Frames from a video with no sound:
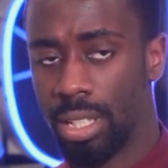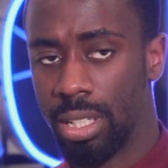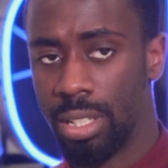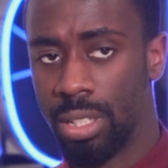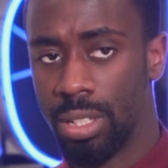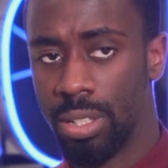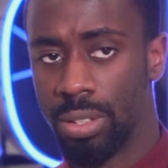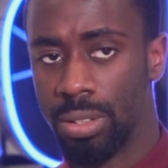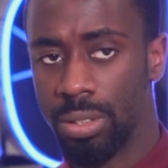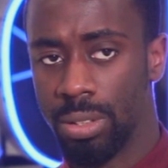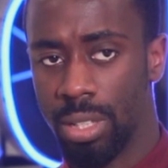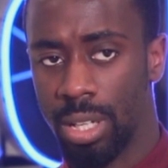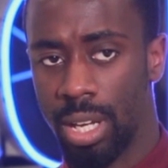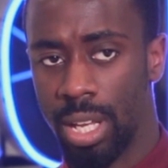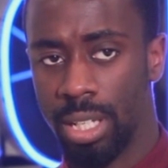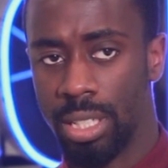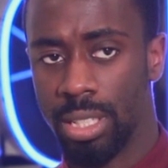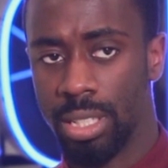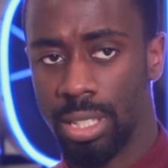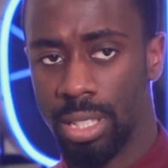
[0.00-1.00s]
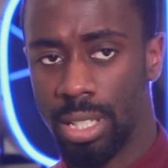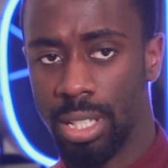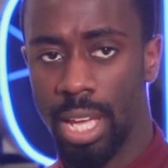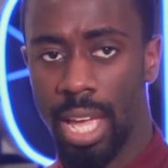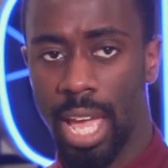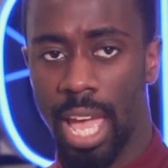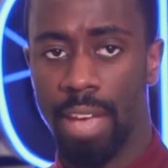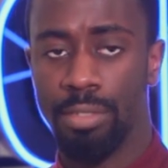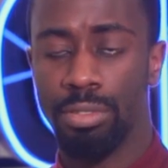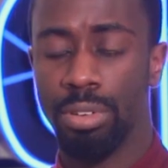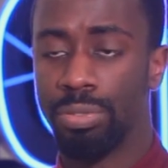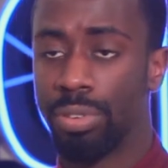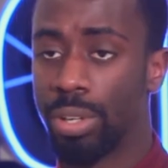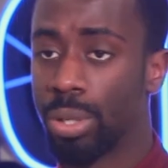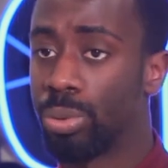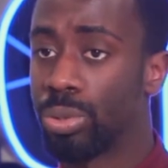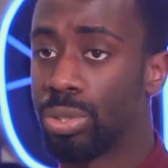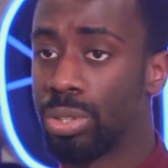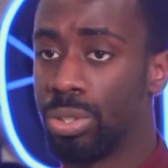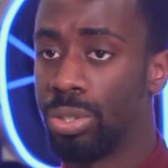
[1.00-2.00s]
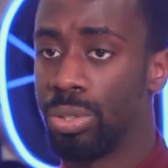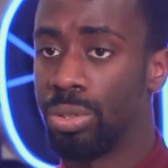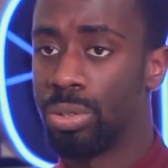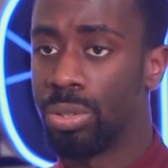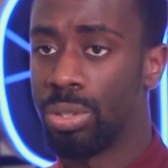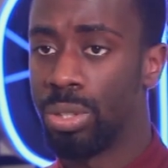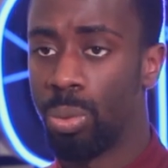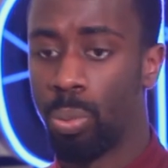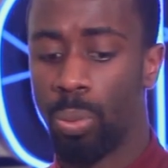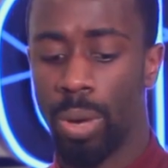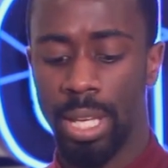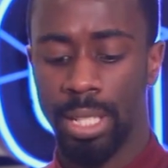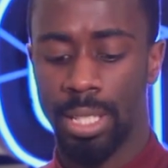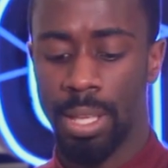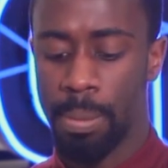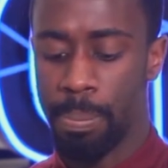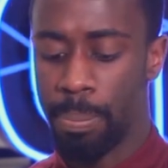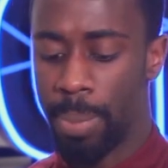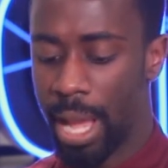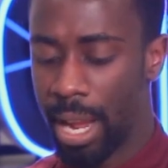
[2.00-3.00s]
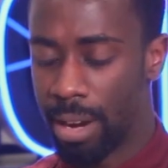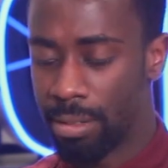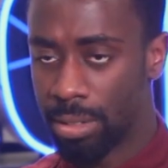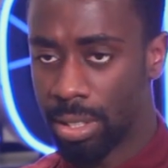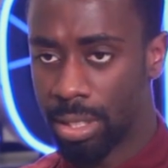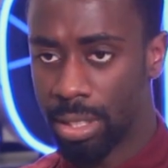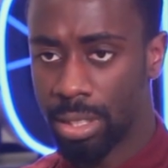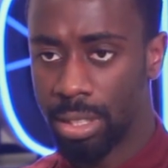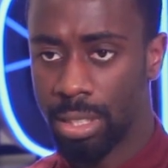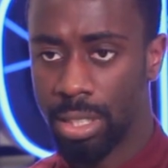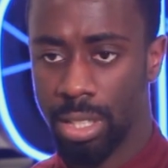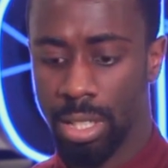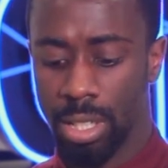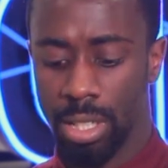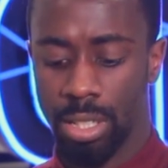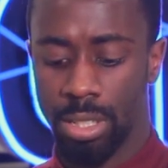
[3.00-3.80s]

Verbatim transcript: you know, and everything was new. The way they parent,